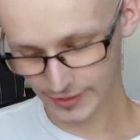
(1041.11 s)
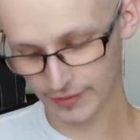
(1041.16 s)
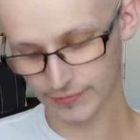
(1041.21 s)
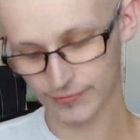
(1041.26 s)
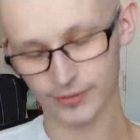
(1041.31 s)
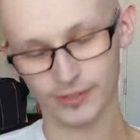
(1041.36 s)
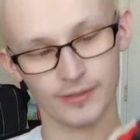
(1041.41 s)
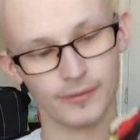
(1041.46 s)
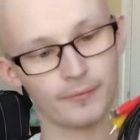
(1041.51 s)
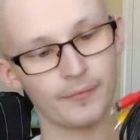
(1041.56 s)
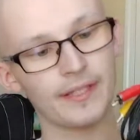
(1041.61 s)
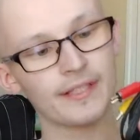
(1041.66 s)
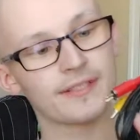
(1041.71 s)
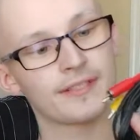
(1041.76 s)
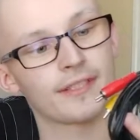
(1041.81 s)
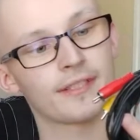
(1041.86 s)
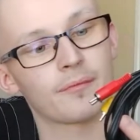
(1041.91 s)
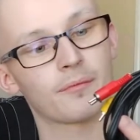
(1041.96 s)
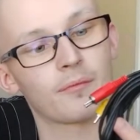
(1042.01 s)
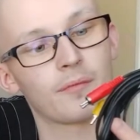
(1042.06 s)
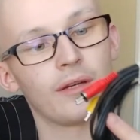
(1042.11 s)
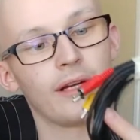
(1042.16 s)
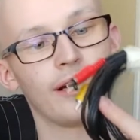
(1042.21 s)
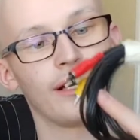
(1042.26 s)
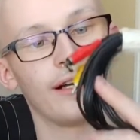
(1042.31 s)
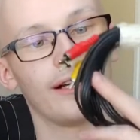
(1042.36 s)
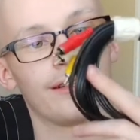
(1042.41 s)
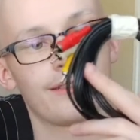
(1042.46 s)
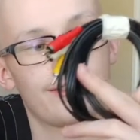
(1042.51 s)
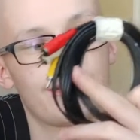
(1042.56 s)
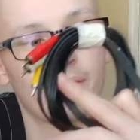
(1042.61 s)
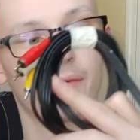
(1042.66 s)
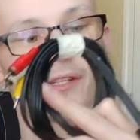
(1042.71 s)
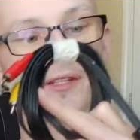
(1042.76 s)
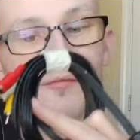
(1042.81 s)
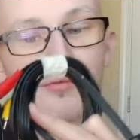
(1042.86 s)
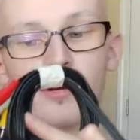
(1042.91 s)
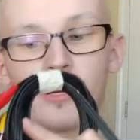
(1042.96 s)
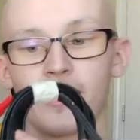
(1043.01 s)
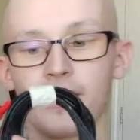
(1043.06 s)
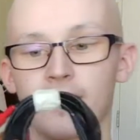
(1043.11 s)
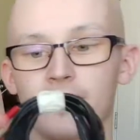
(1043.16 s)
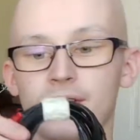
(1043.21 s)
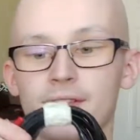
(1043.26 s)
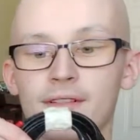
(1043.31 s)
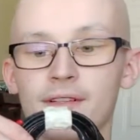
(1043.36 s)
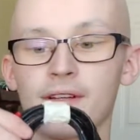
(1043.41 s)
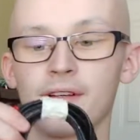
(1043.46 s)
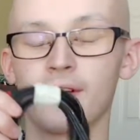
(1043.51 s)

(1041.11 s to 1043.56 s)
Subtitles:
have our basic Sony brand